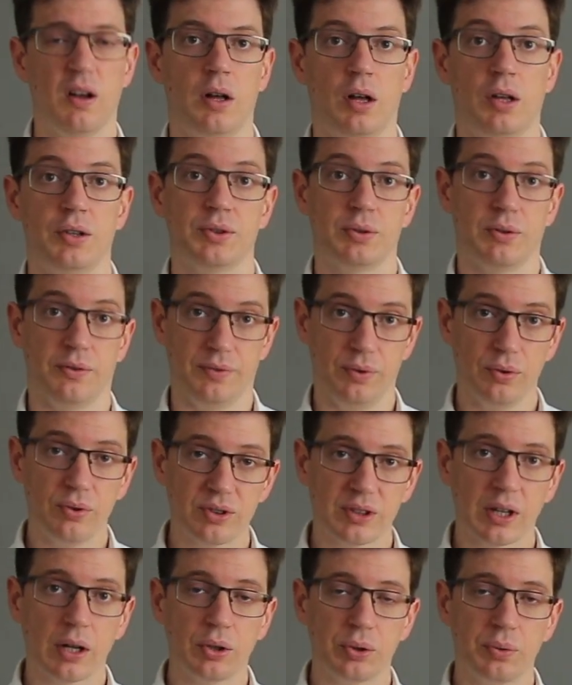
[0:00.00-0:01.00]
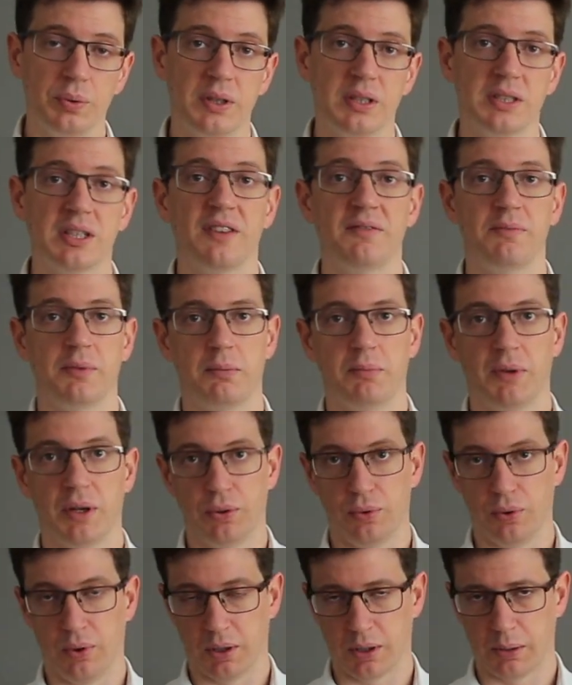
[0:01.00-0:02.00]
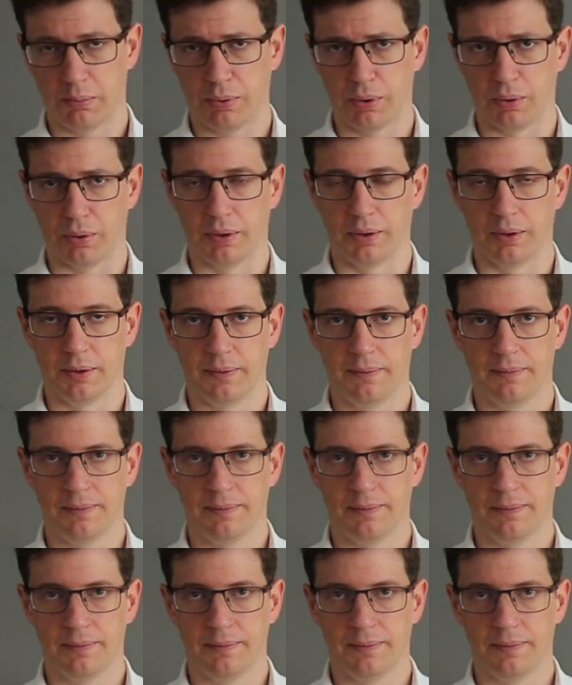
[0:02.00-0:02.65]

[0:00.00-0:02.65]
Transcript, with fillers: Also, a few style tweaks have been made to the component.